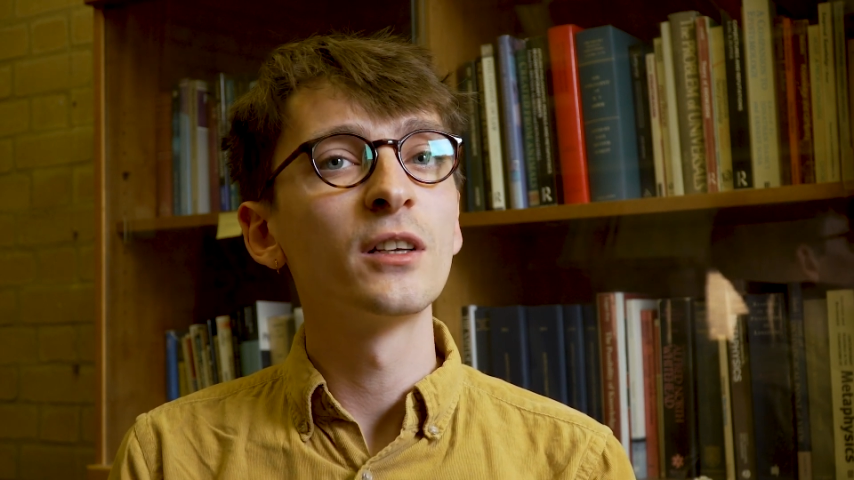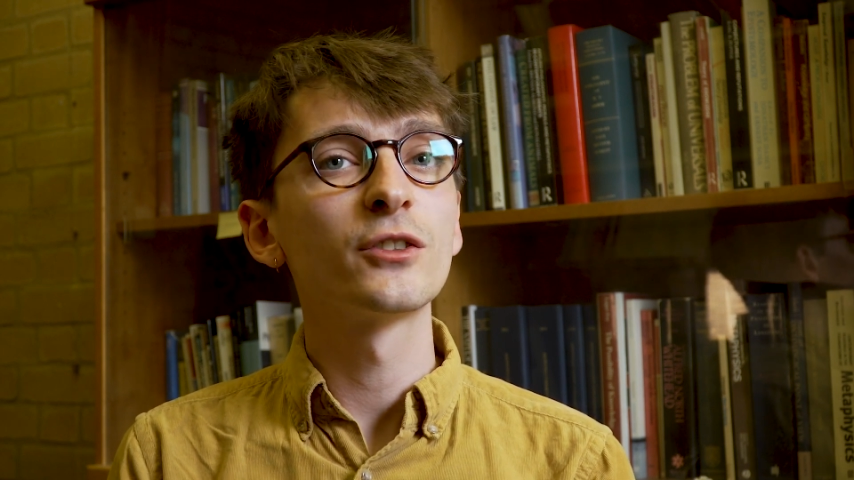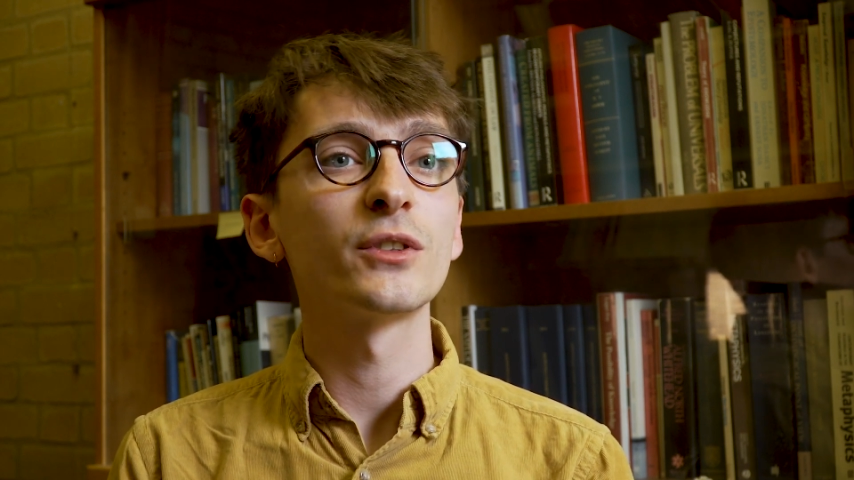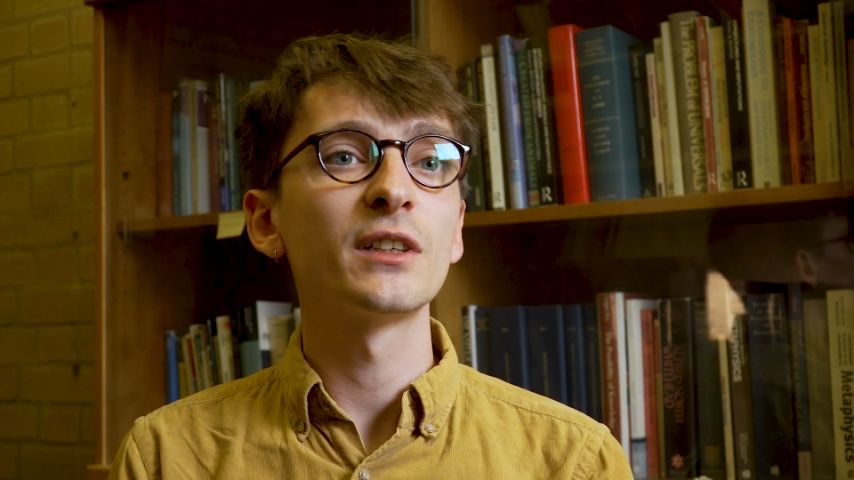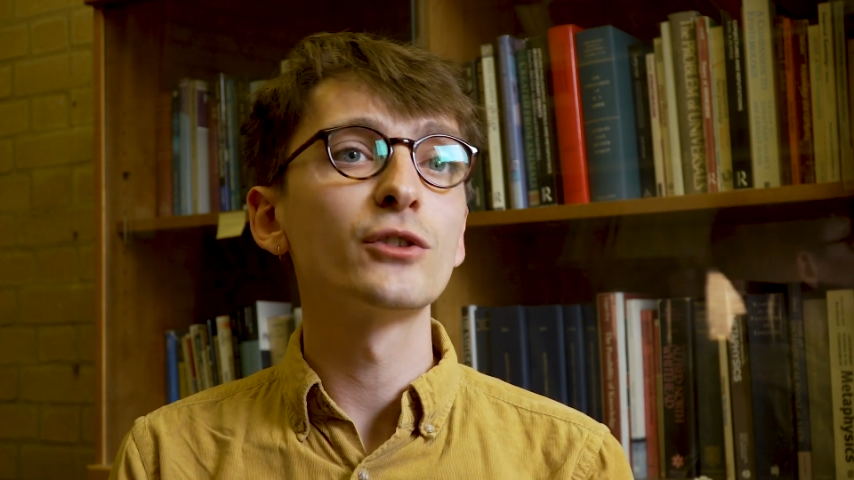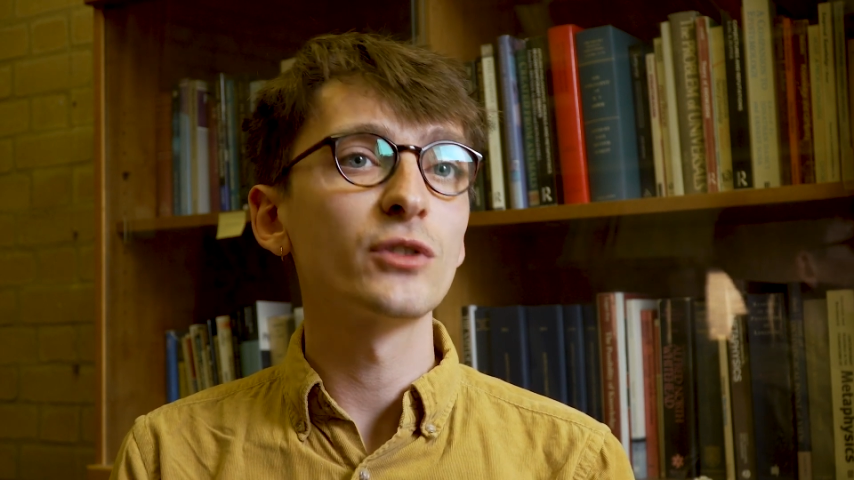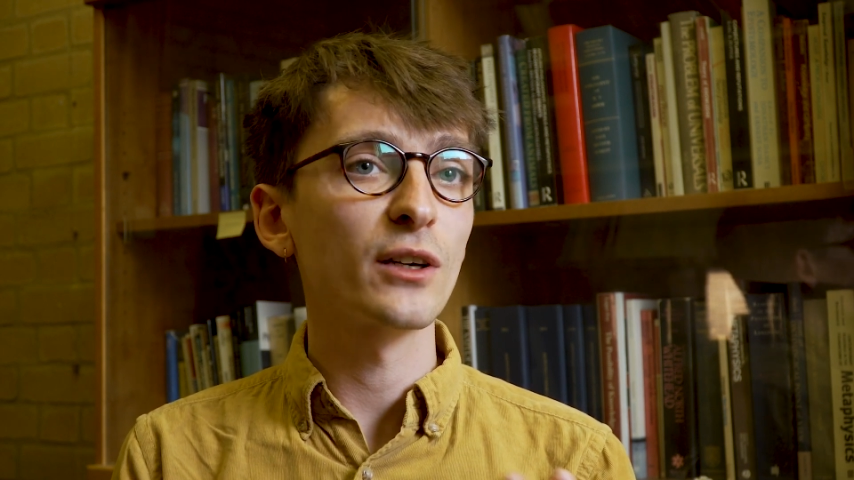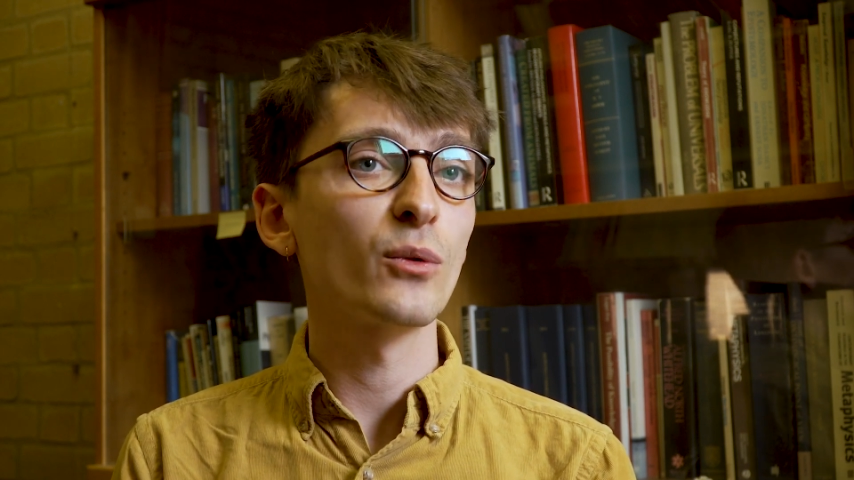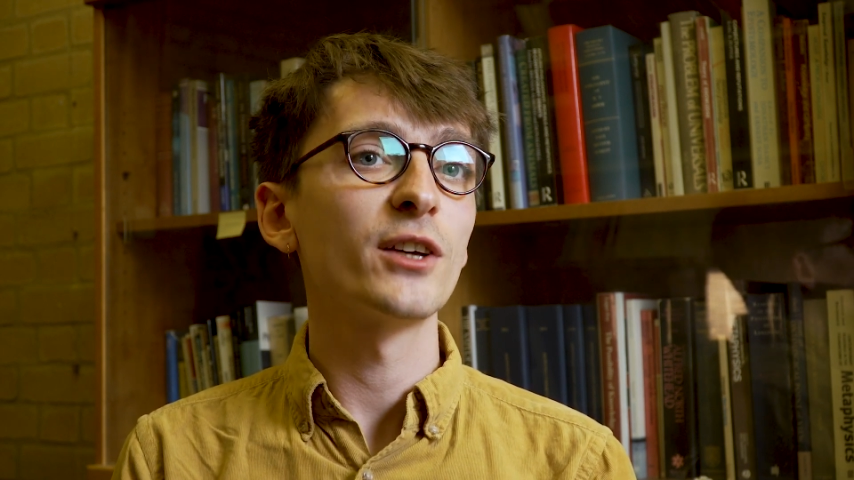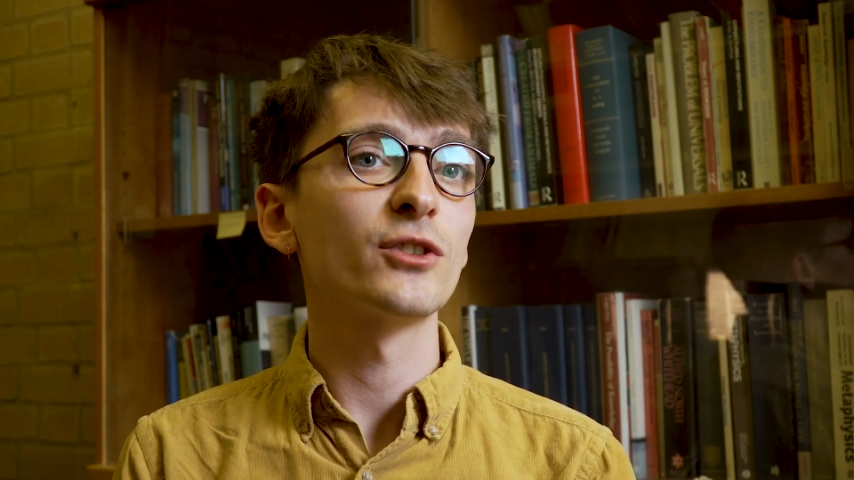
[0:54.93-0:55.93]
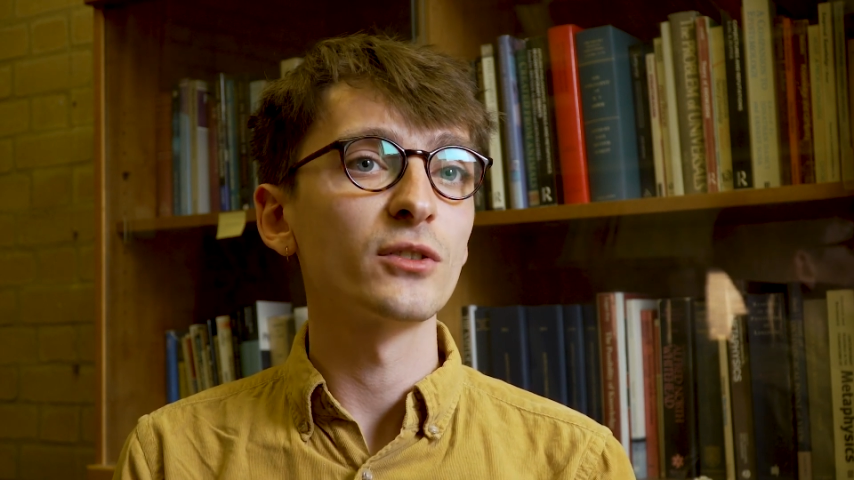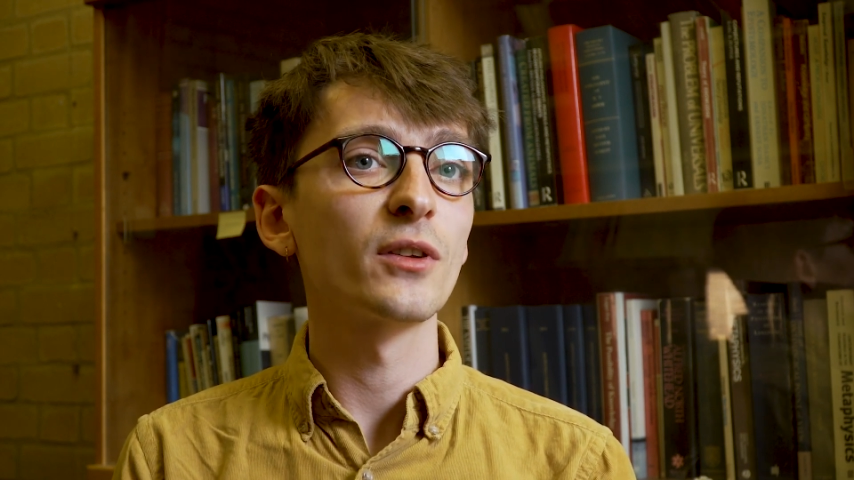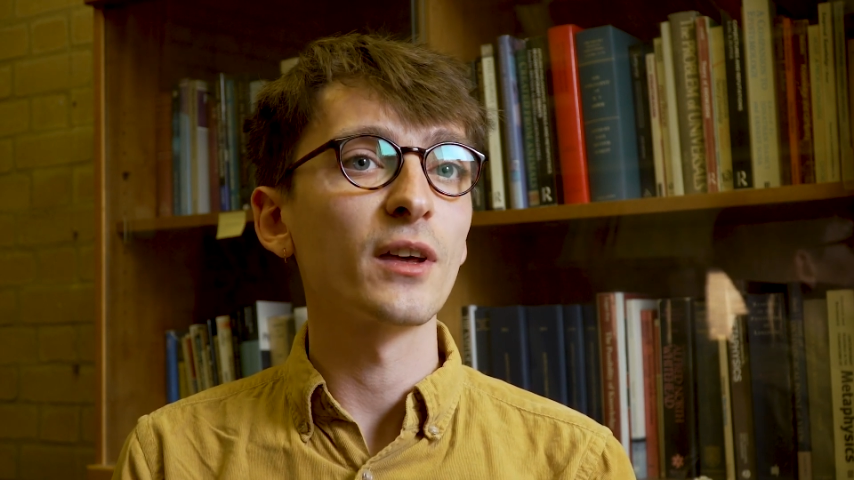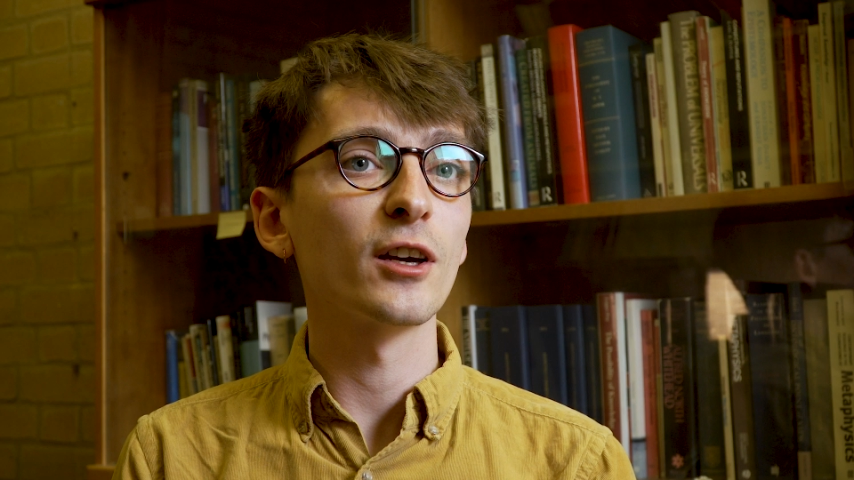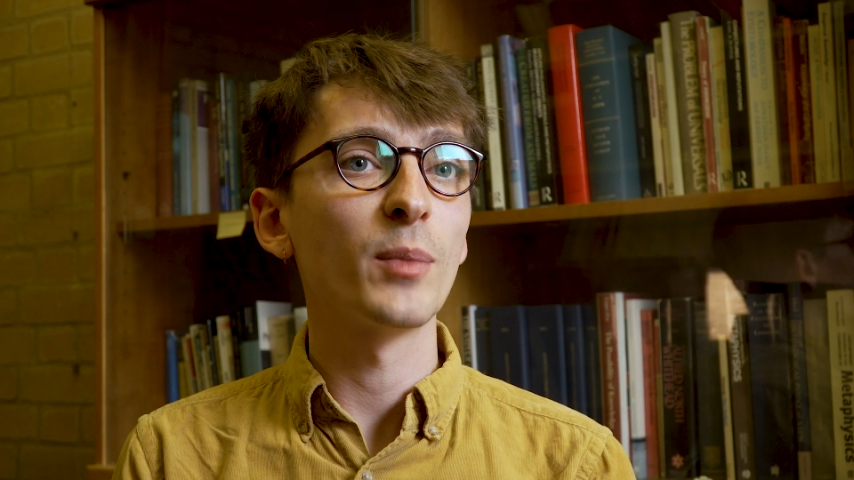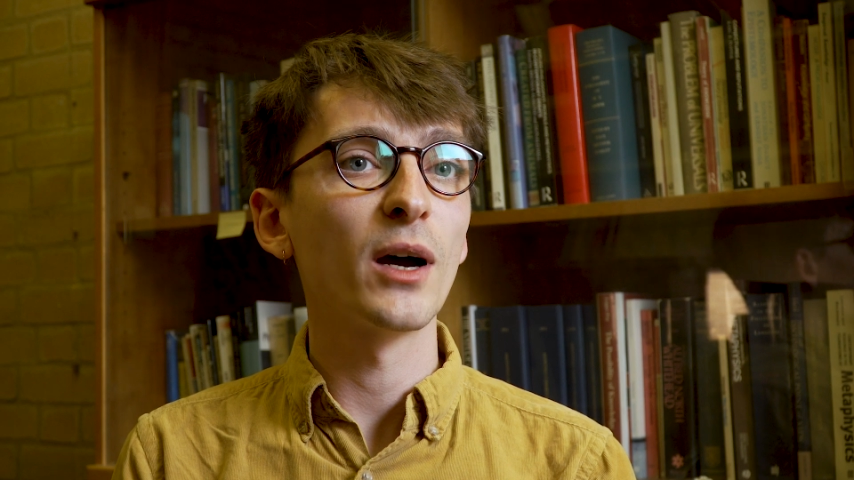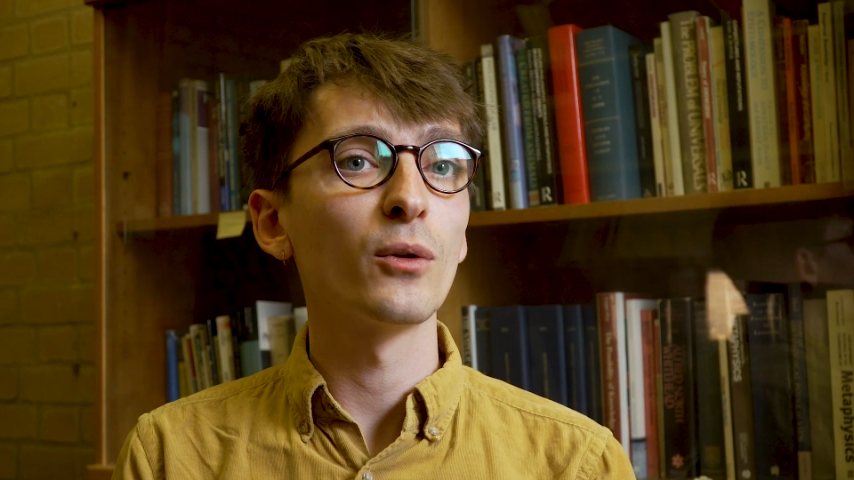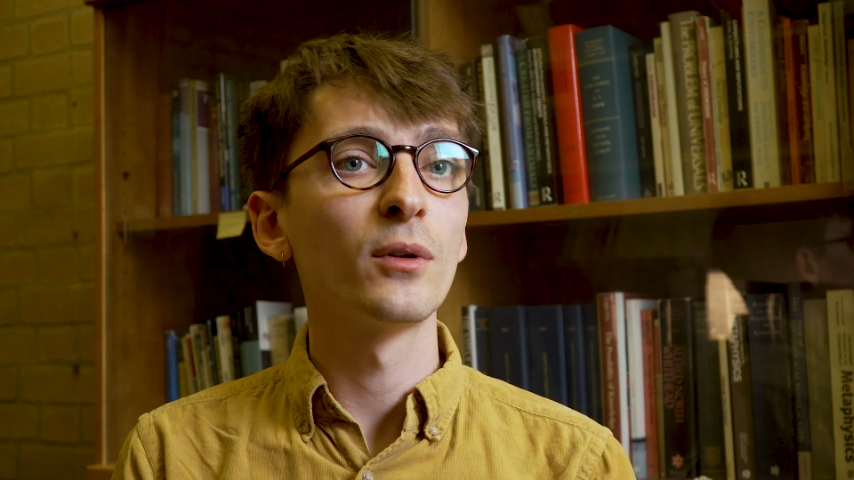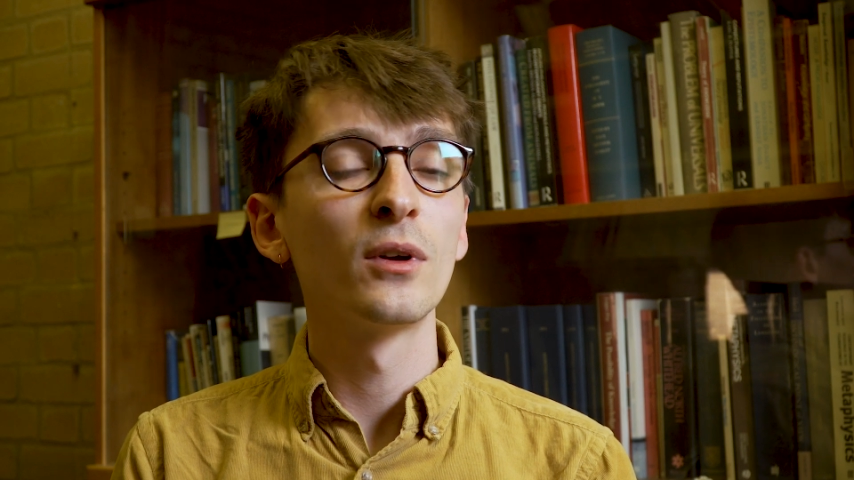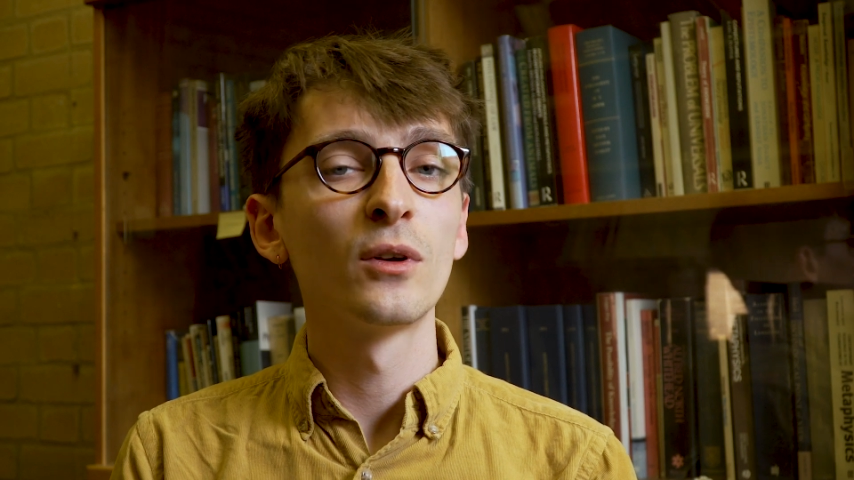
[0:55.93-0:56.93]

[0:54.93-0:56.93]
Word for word: So it's an interesting question to think about